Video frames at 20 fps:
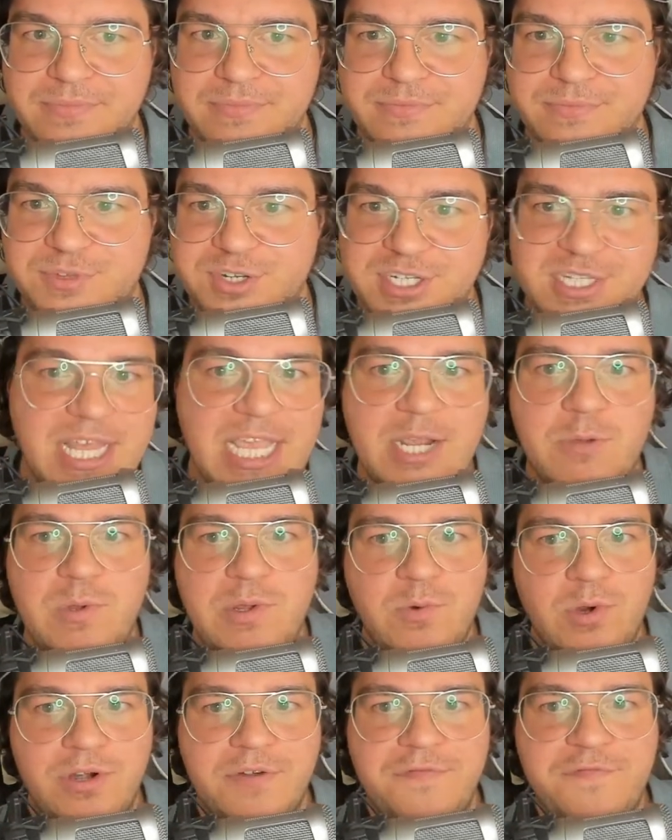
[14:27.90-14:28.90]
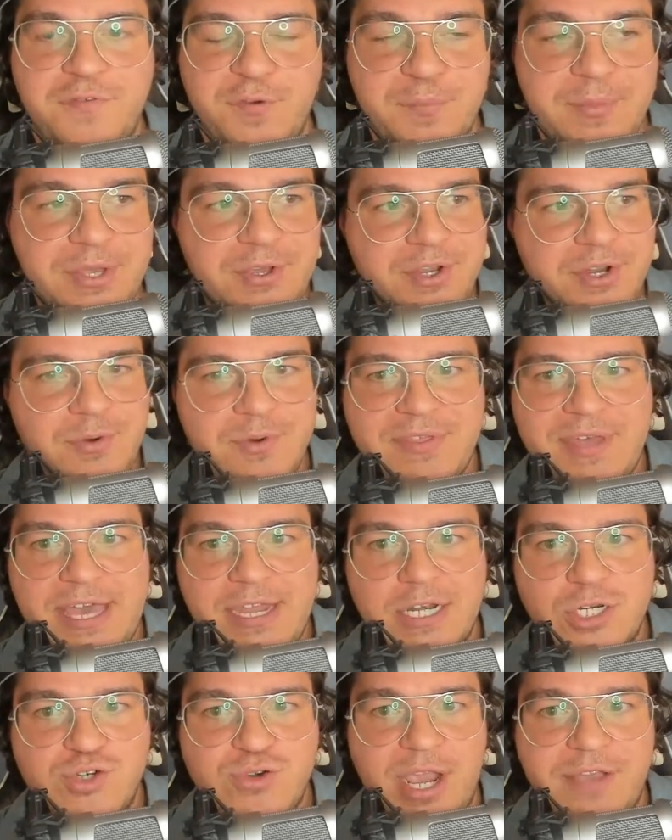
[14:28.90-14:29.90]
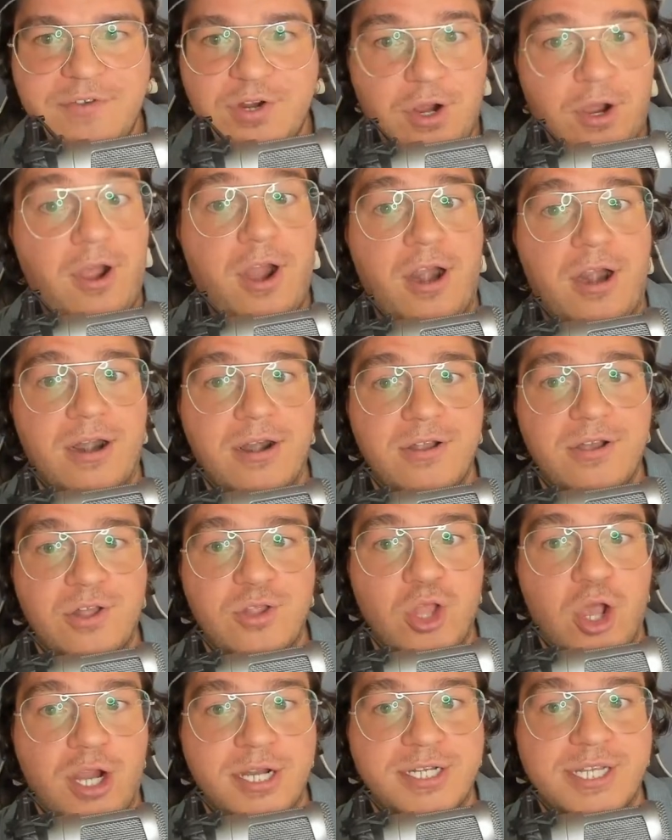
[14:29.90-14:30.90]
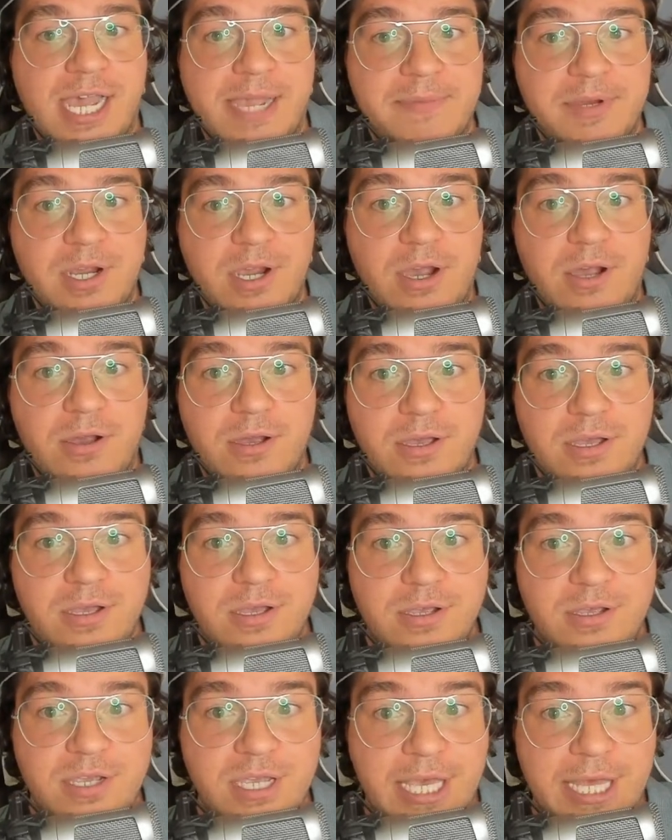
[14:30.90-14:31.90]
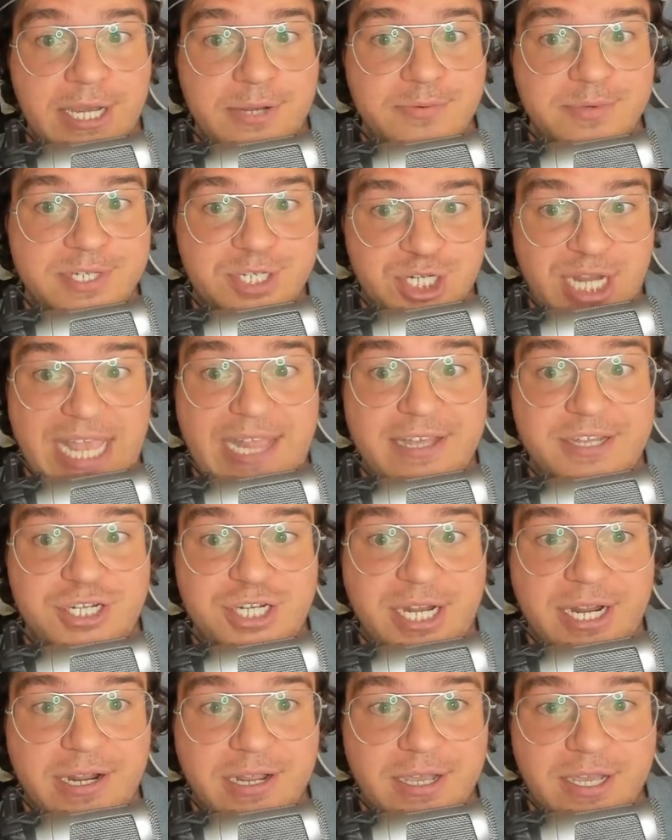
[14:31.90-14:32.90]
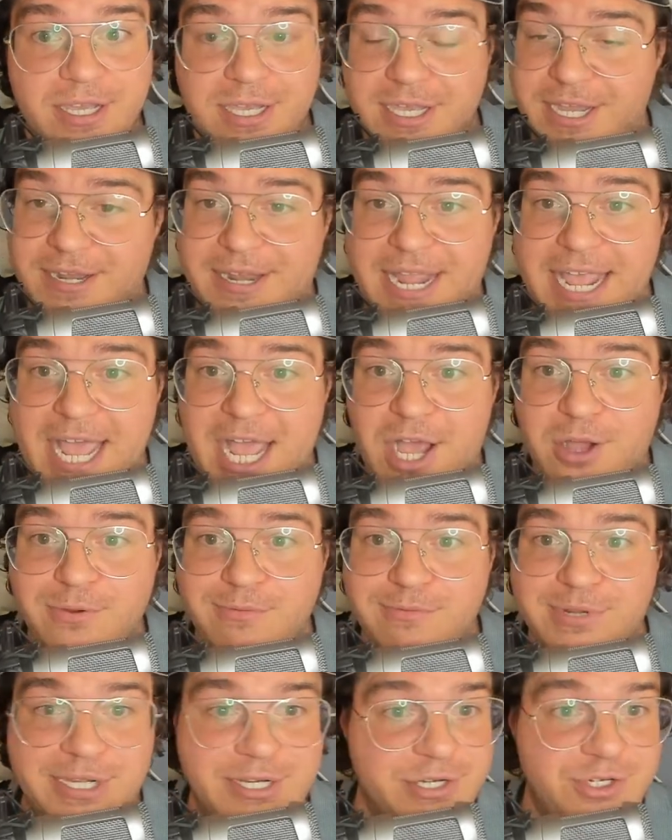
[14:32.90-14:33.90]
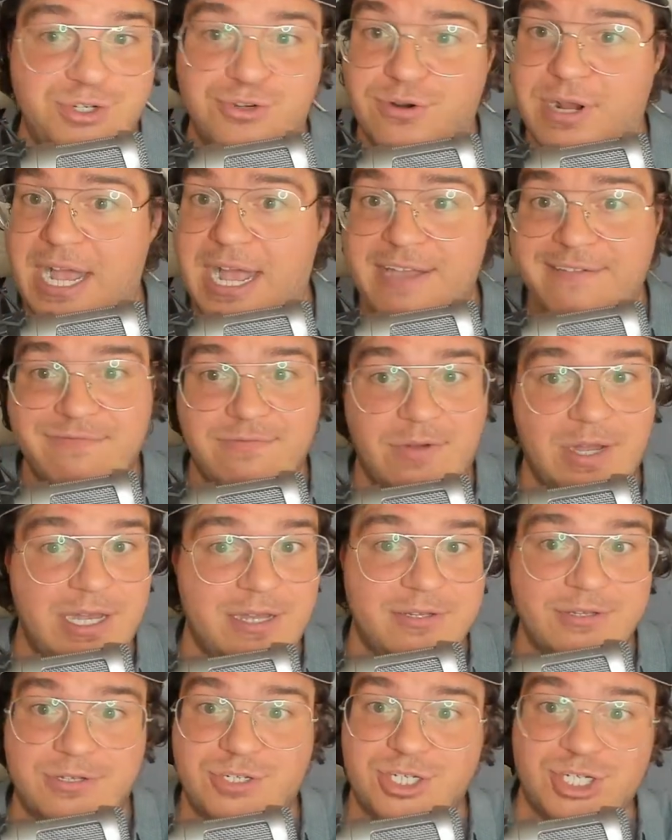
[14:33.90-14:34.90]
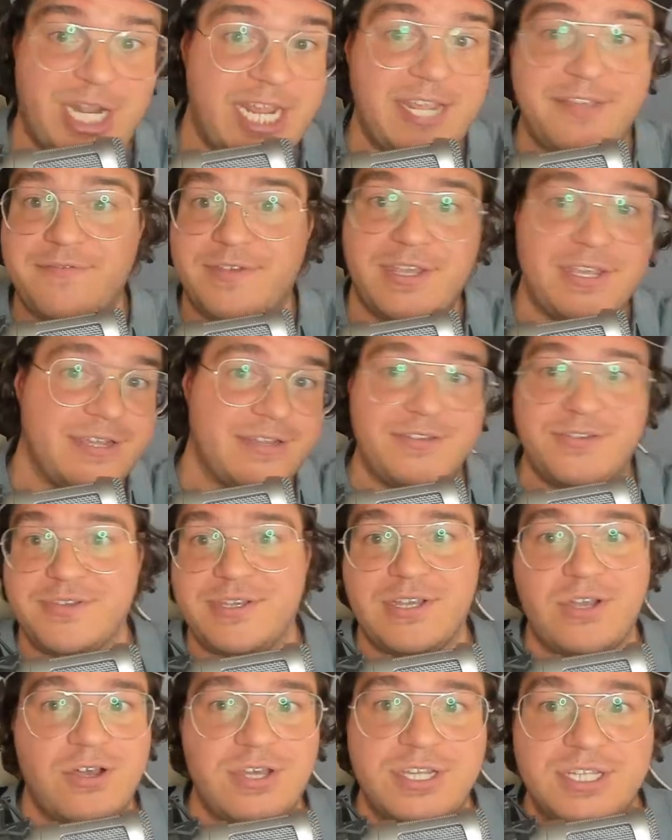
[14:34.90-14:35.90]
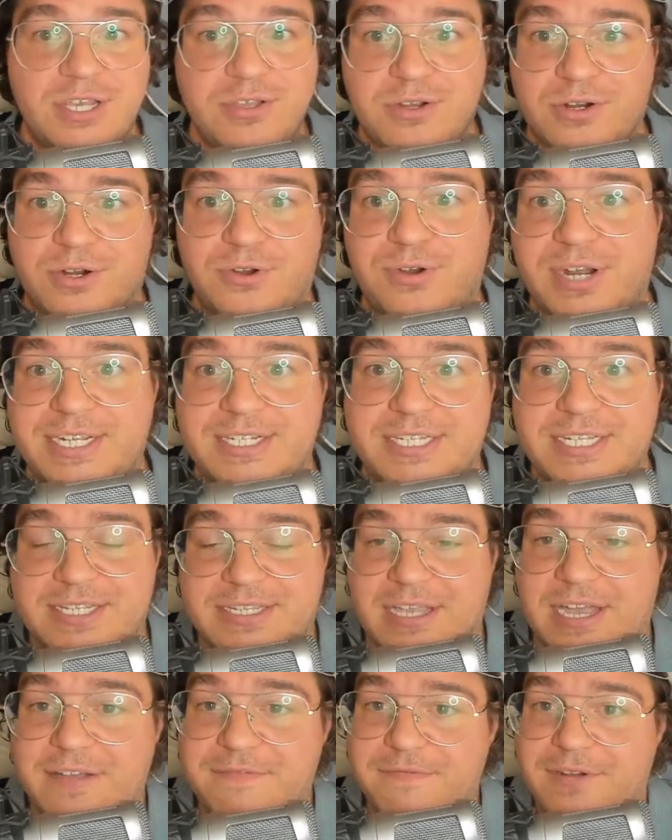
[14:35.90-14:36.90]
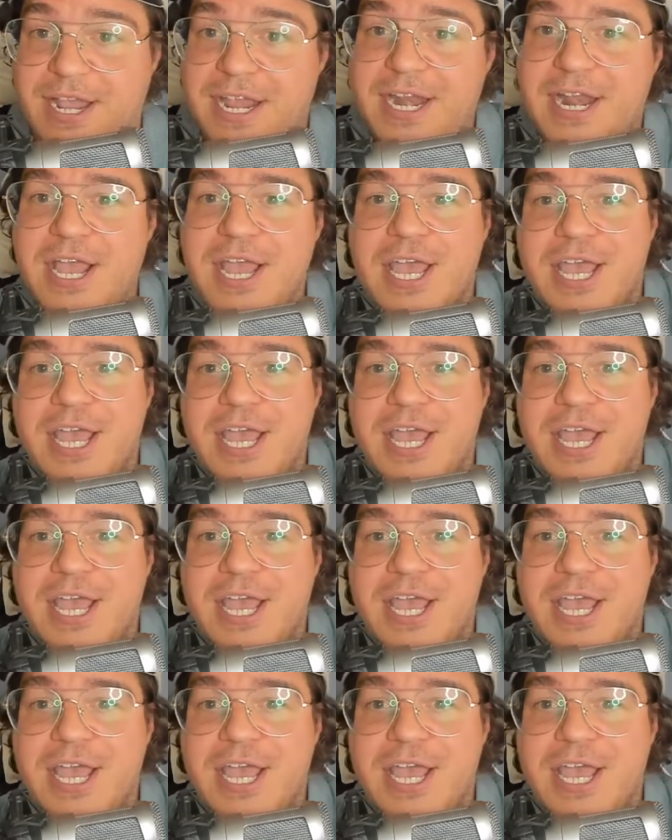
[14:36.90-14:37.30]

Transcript: Just like we weren't familiar with how to drive a car a long time ago, and it was challenging. And now we can drive while shaving and doing all this other crazy stuff, right?